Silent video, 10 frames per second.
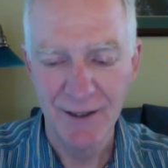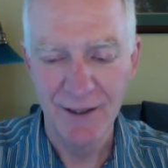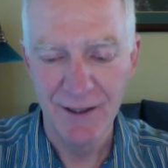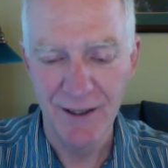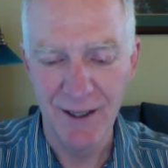
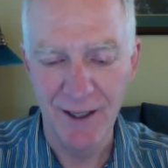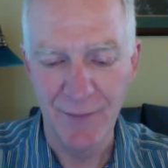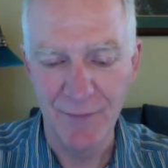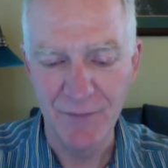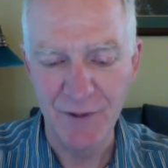
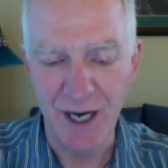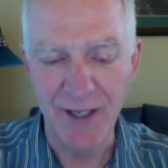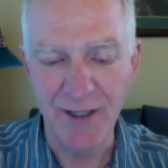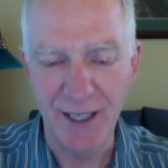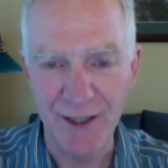
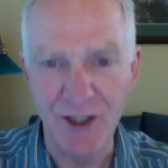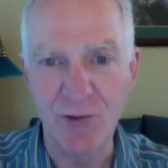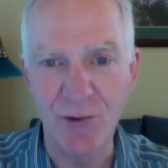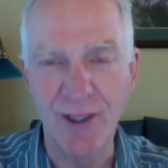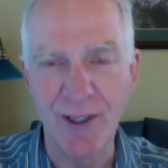God has
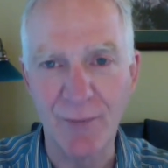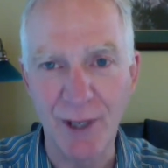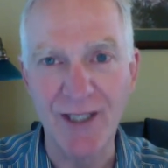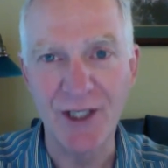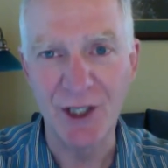truly
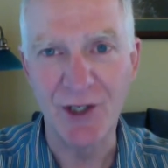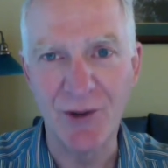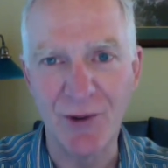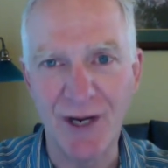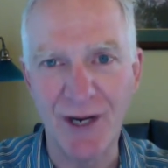blessed
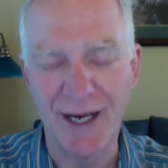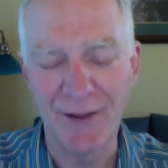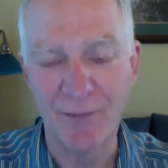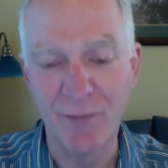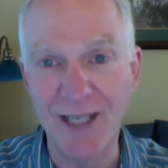you
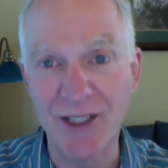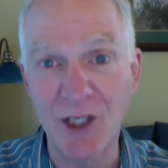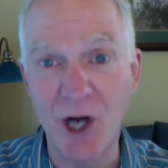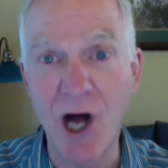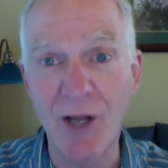and blessed
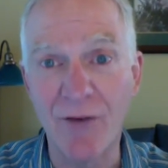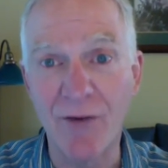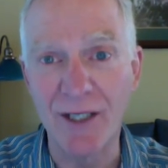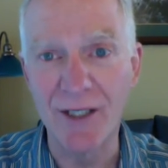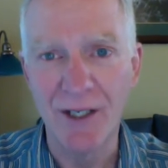all of
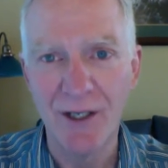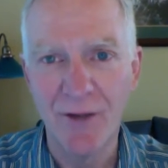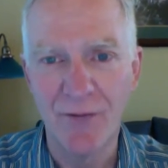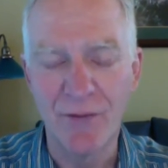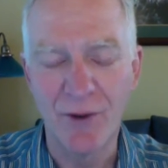us
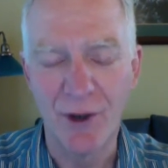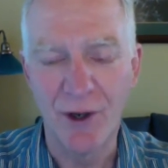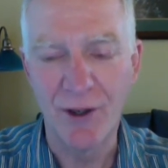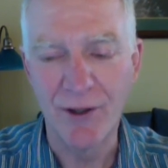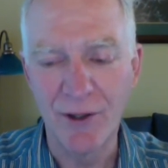
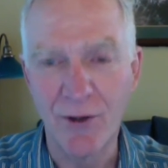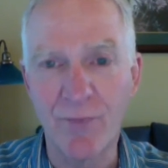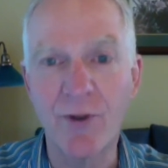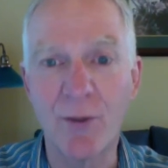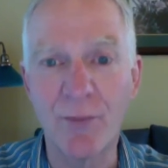for
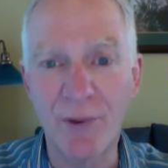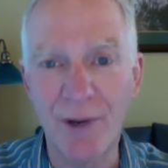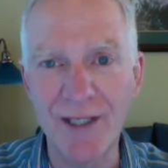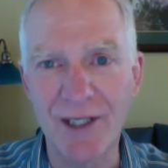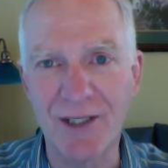your
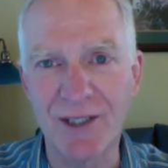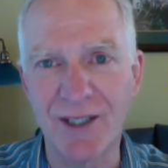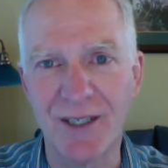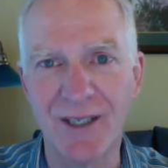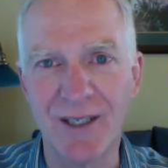presence
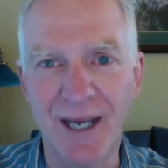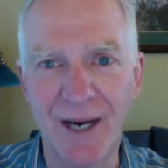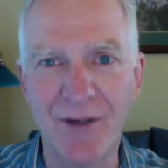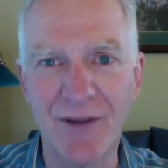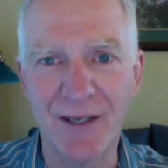and
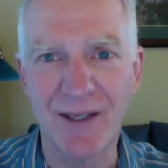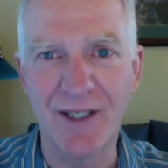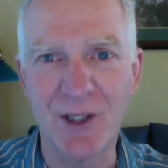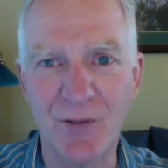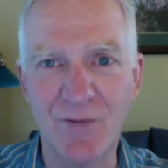everything
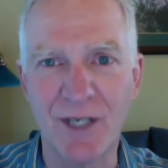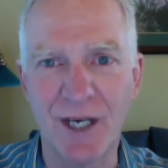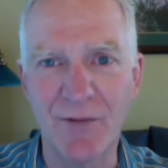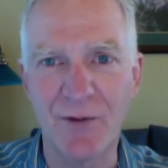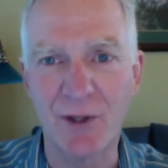that you've
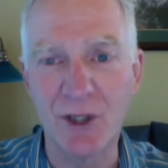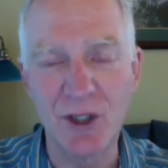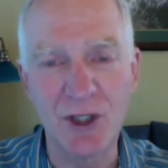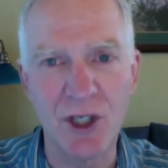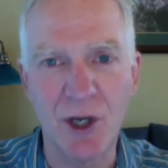done for
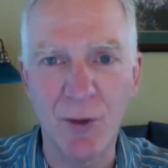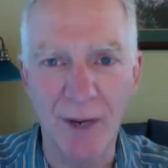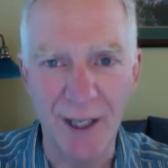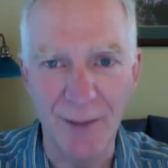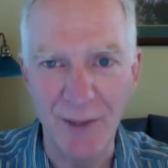so
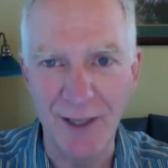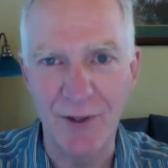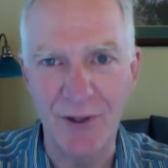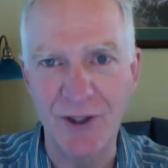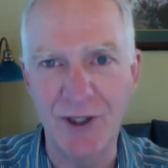many
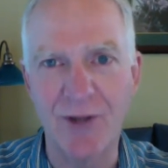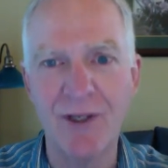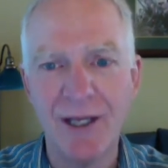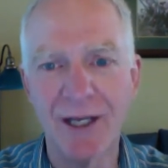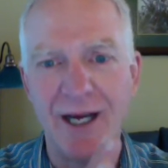people. So
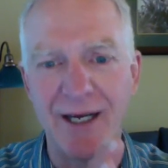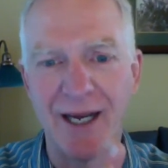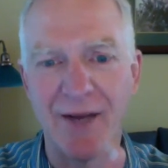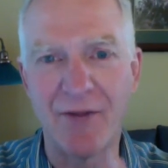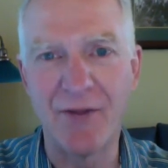
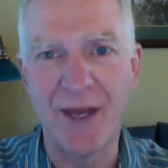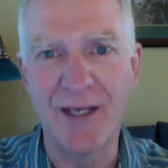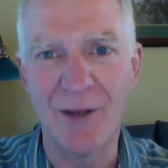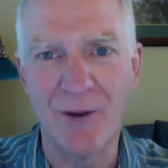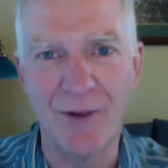again, thank
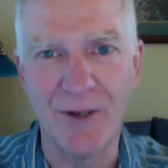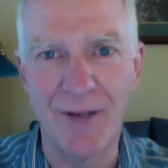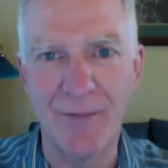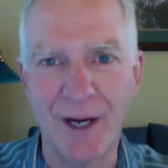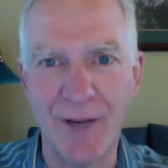you. And
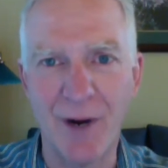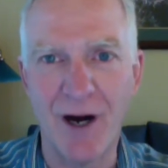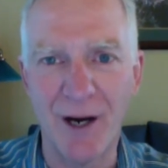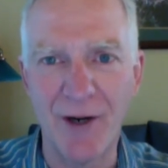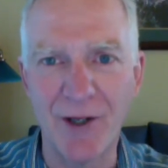I'm
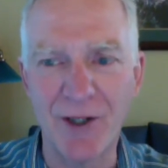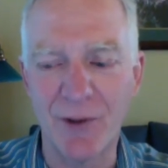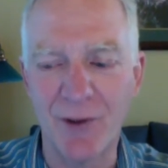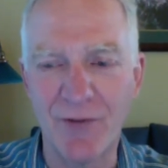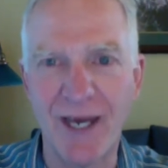honored
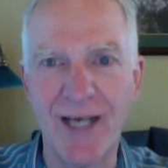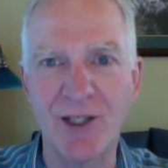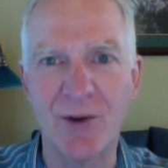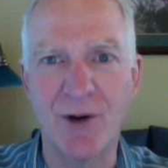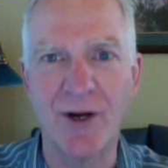to have had
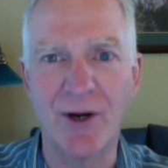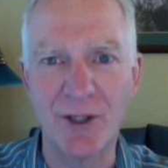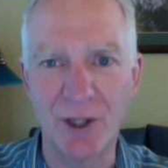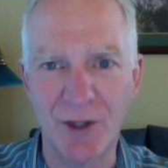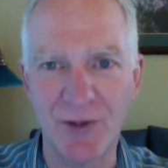you on our
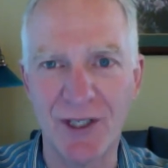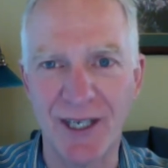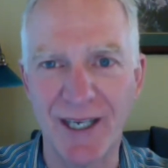show today.